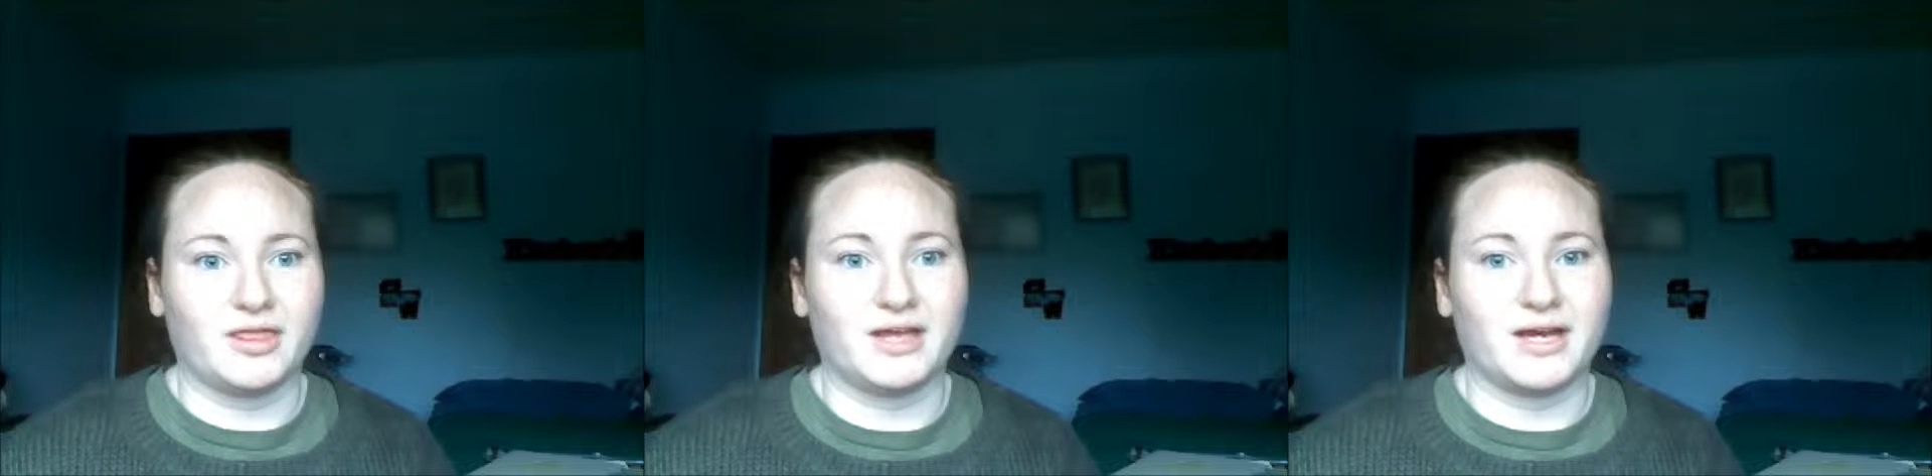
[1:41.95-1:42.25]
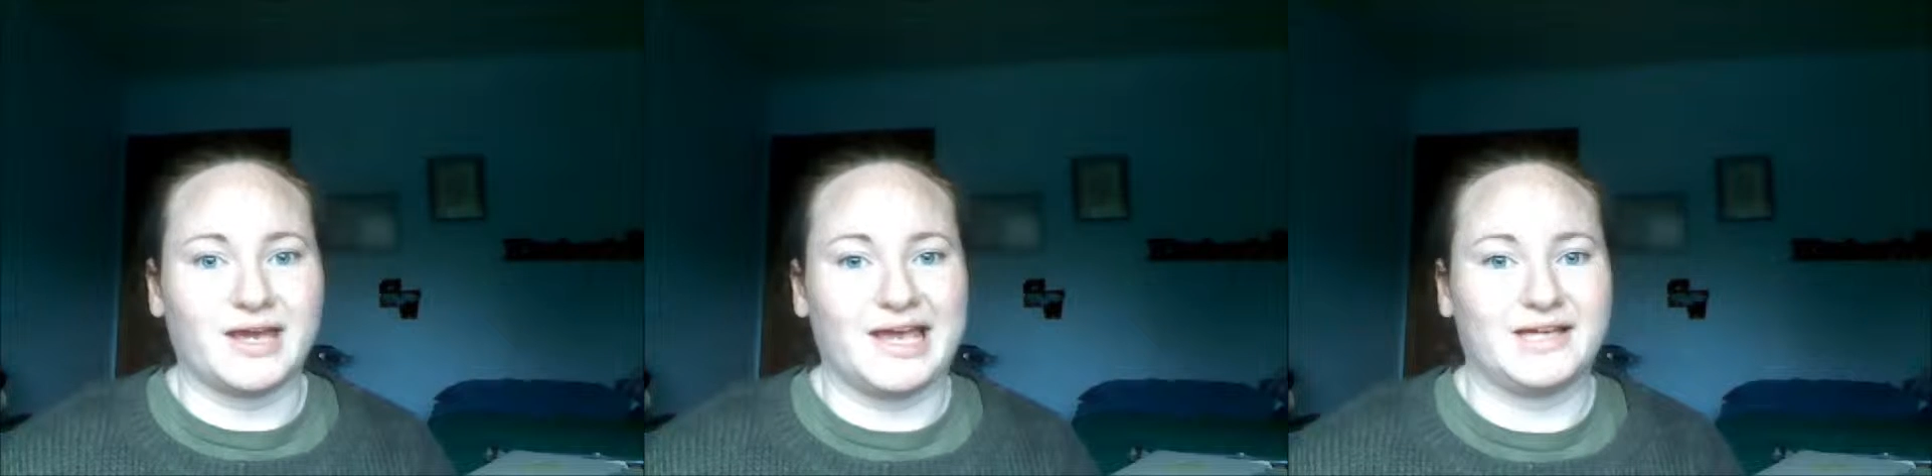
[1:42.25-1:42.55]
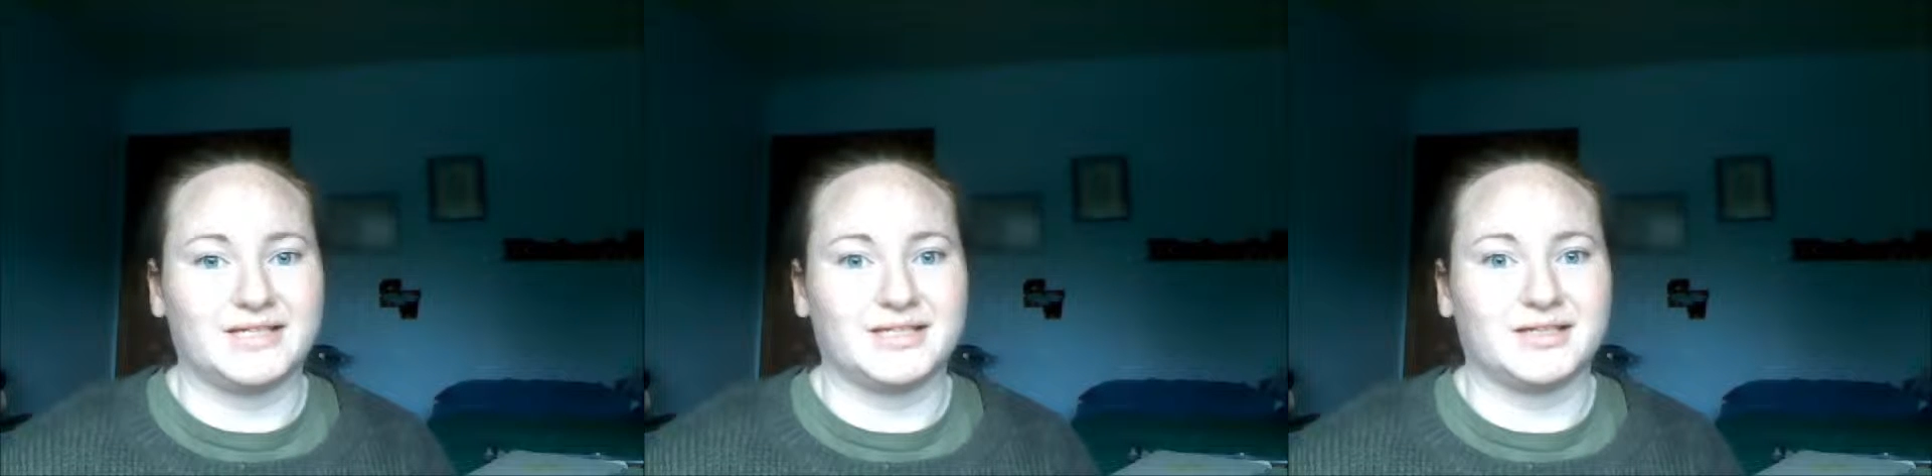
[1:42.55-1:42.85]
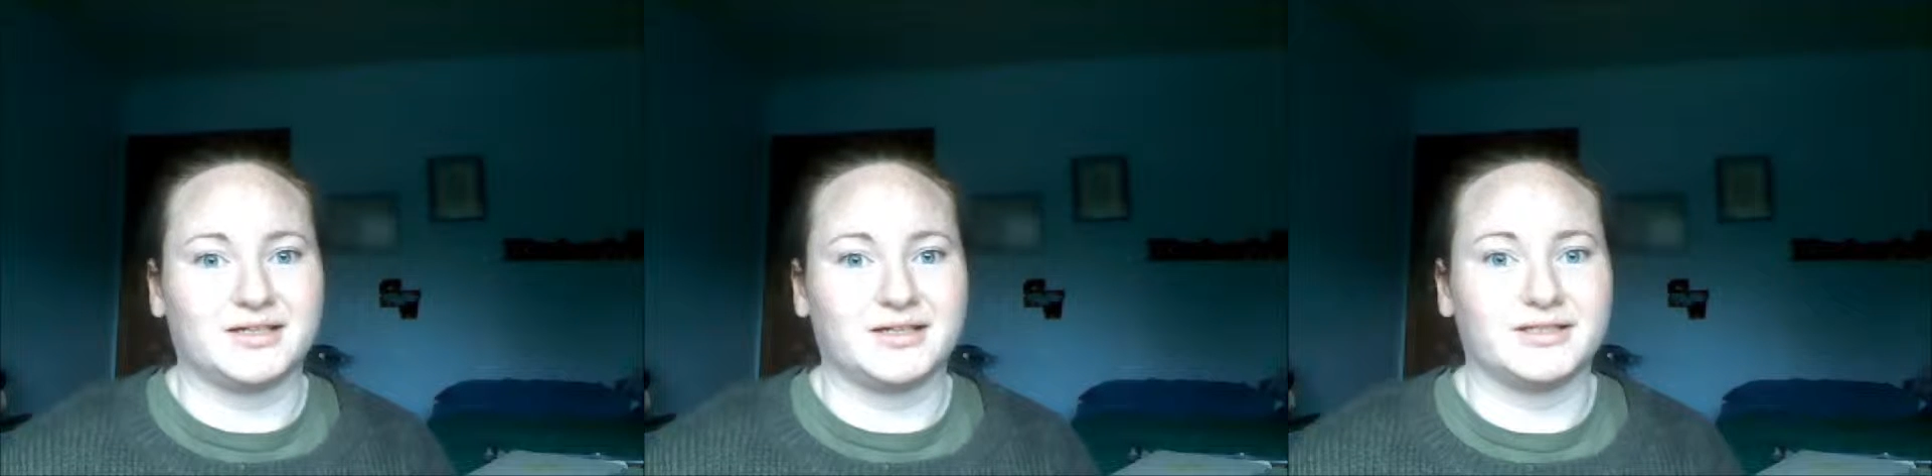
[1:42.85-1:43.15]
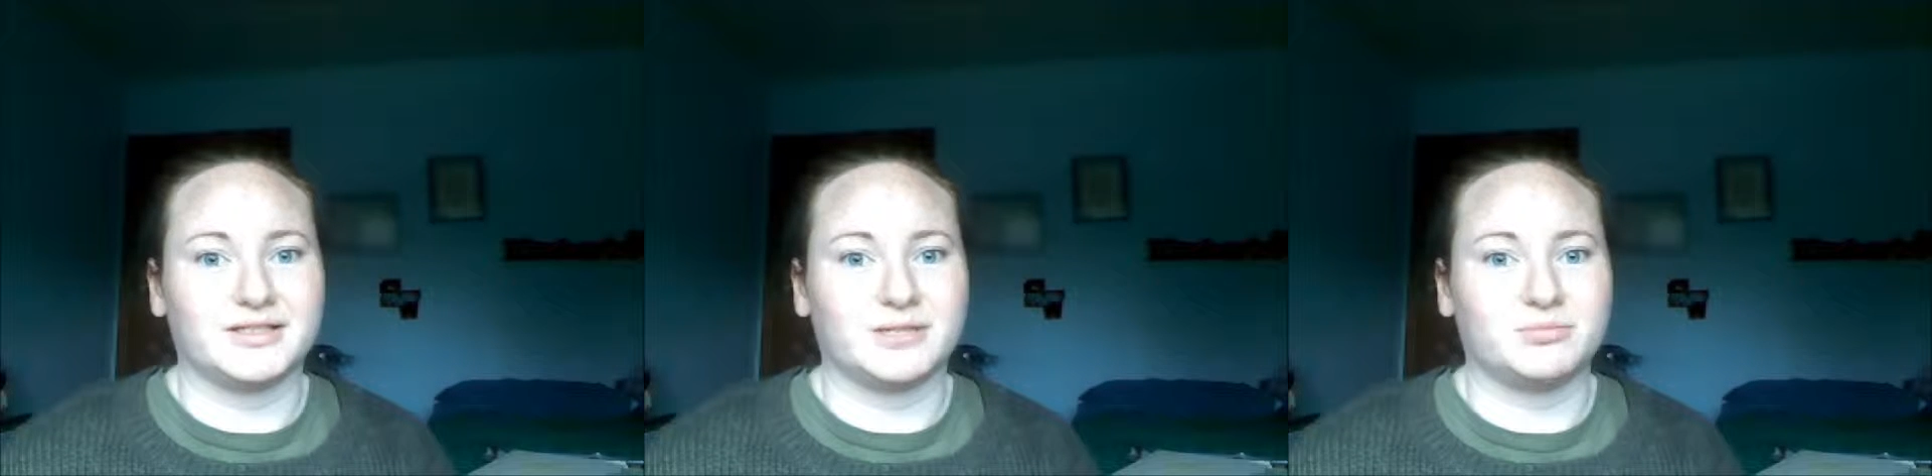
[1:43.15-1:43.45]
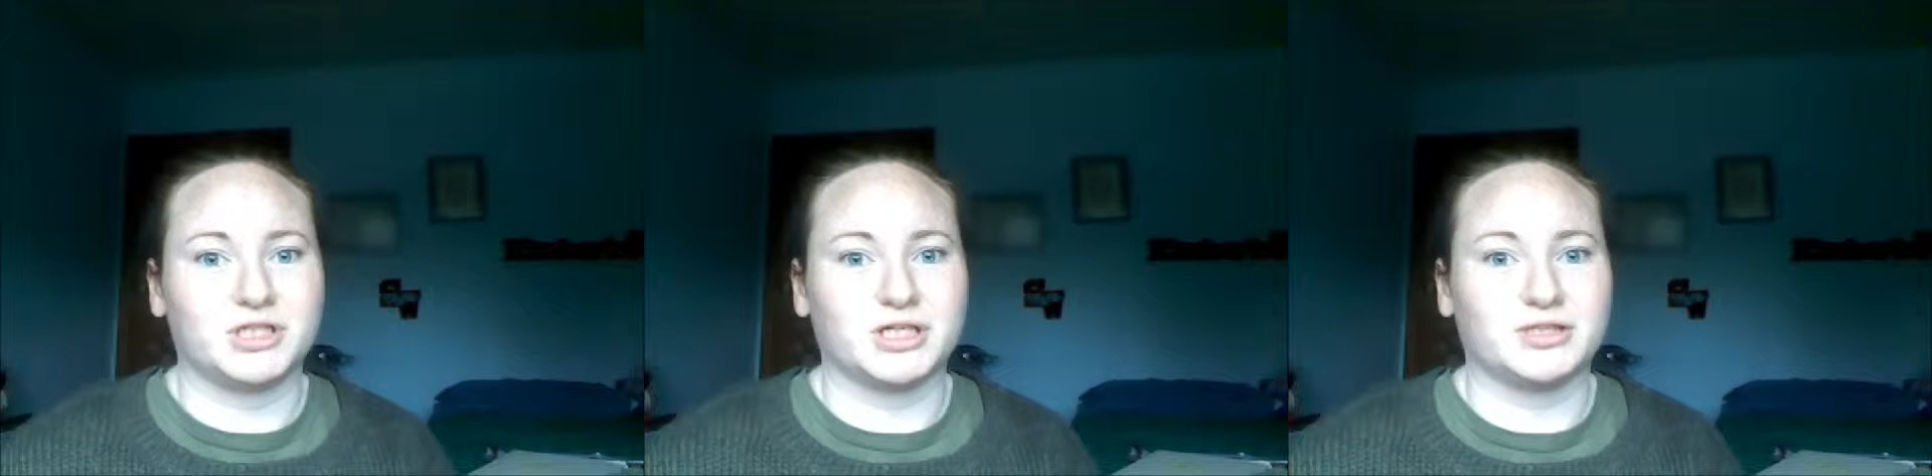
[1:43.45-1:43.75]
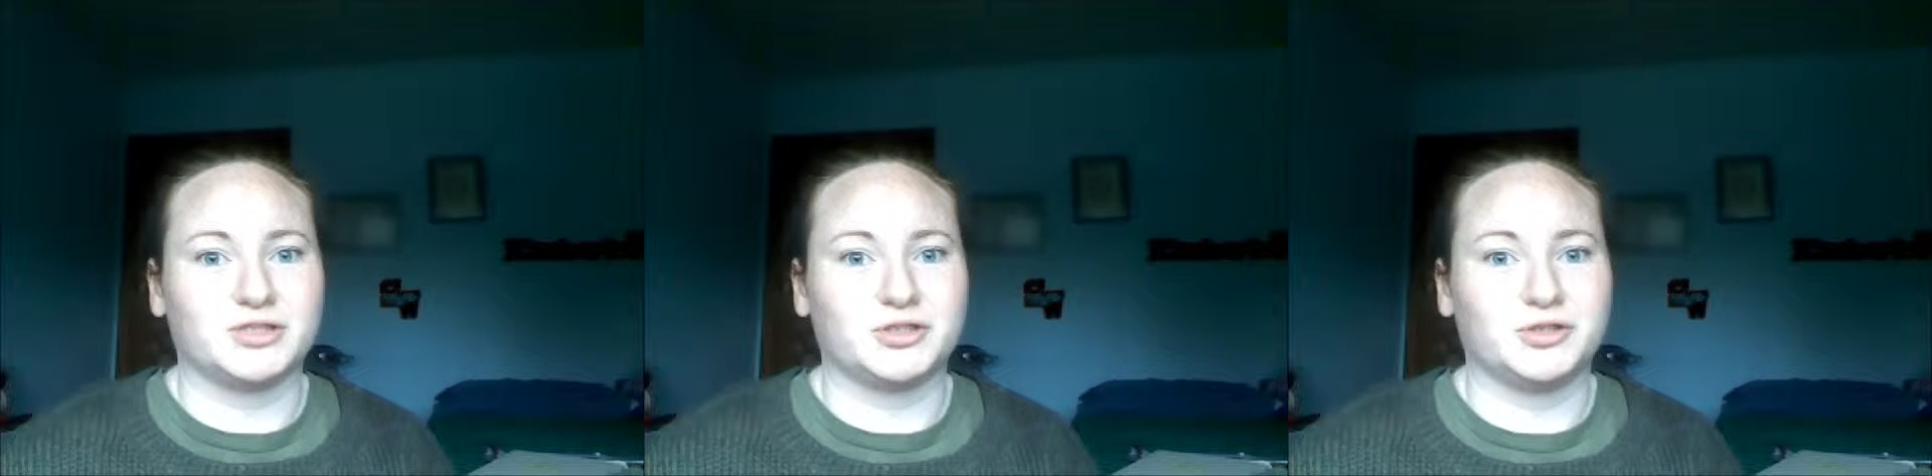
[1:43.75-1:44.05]
that hazing is
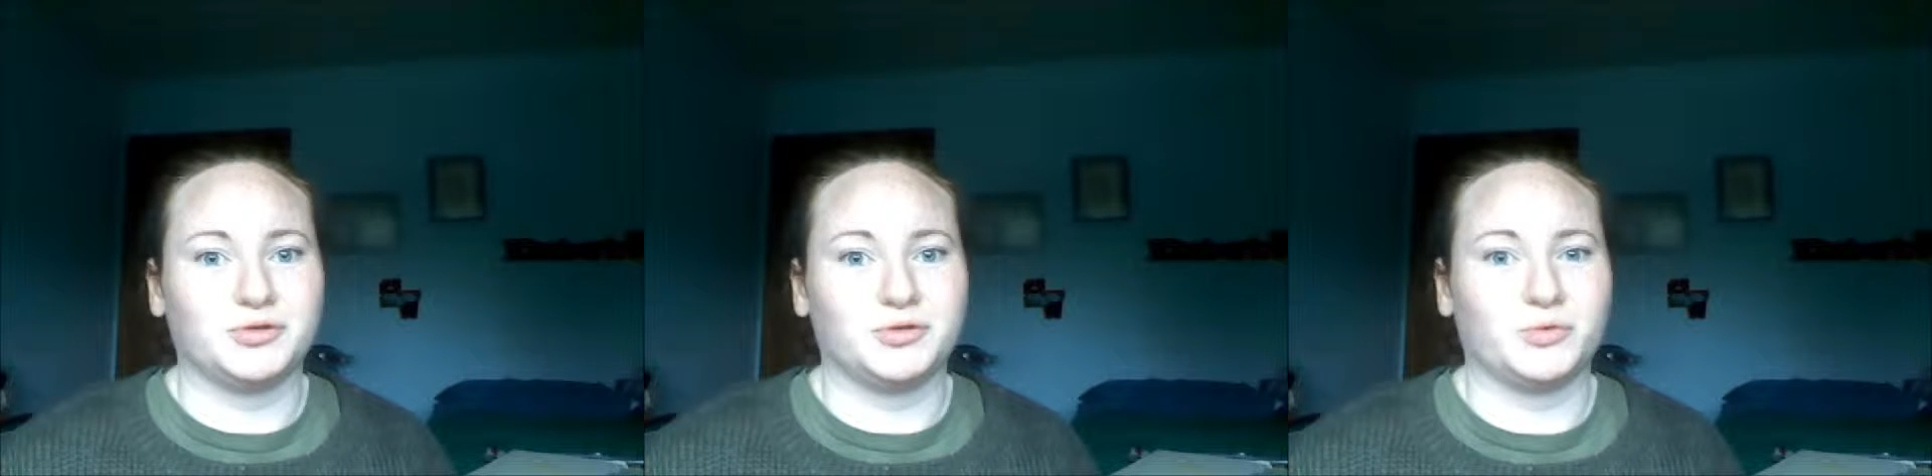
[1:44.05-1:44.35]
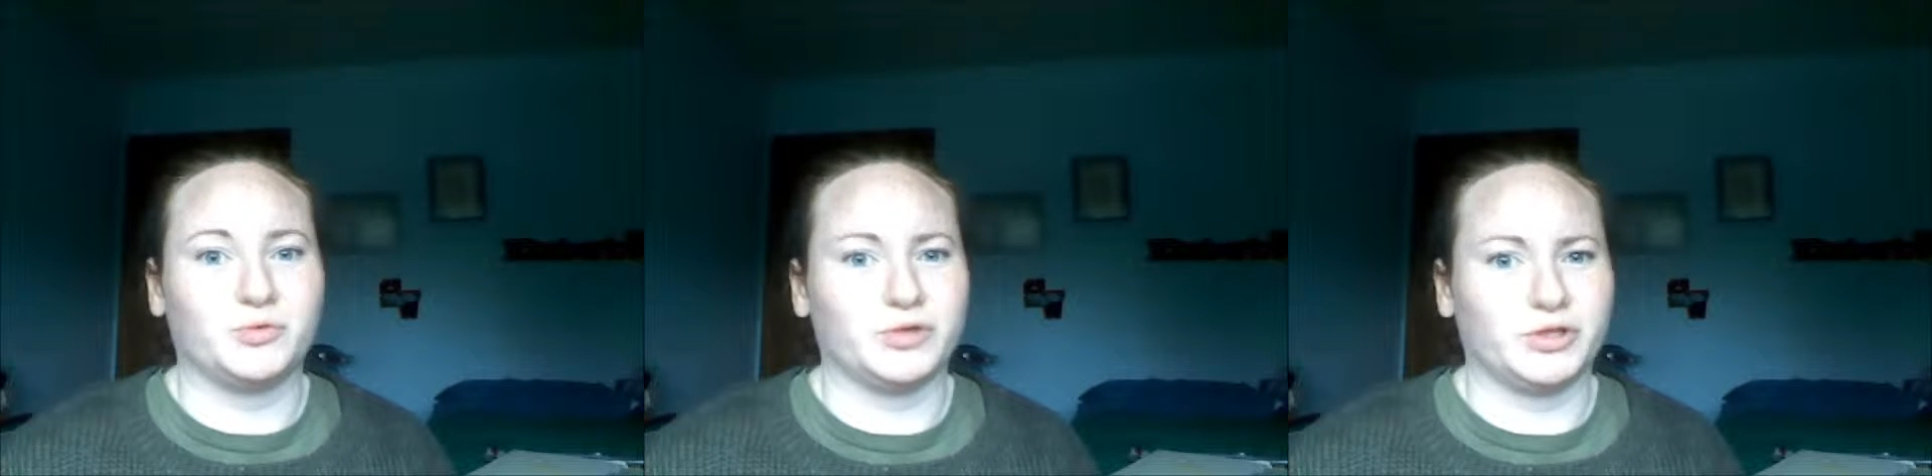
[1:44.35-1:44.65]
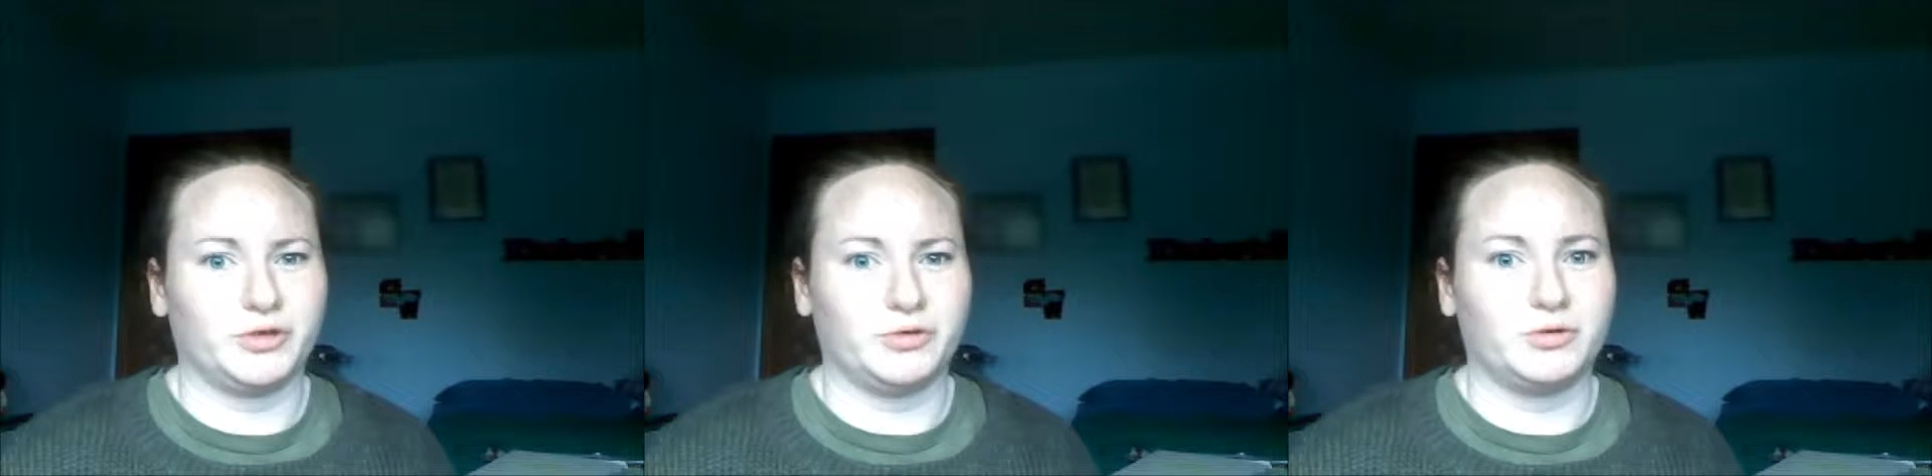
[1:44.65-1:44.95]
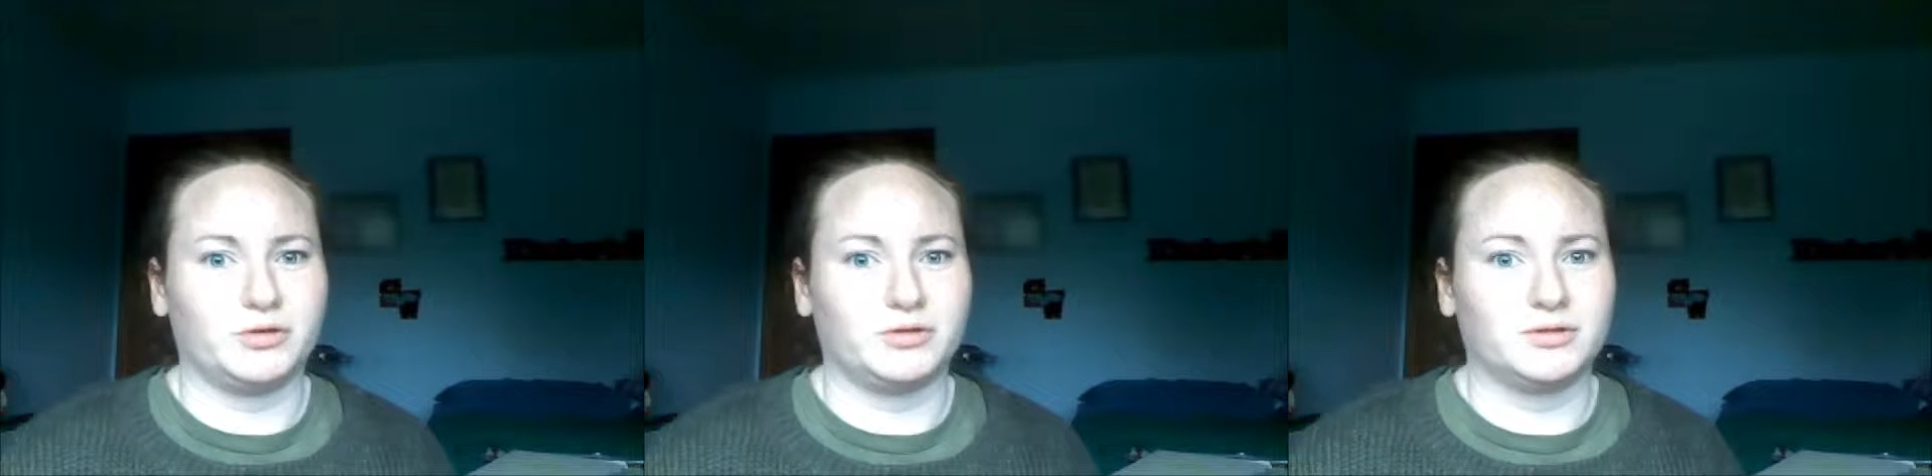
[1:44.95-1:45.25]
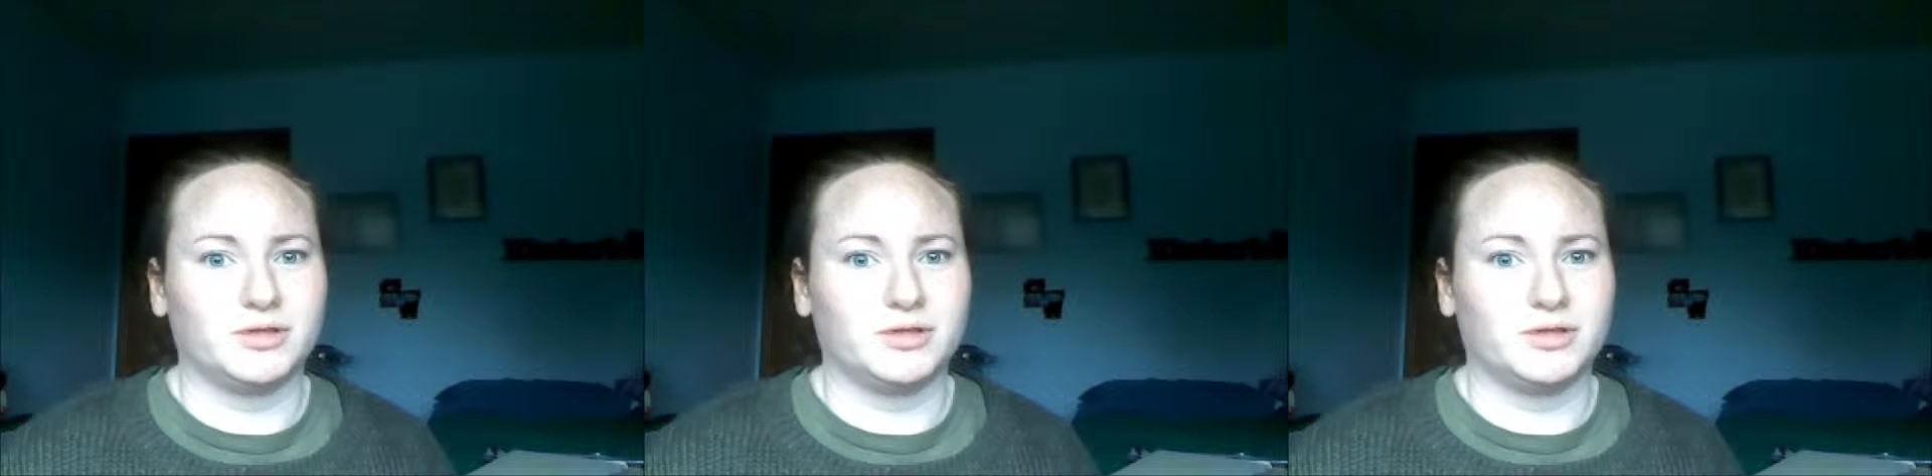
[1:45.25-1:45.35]
subject to ridicule.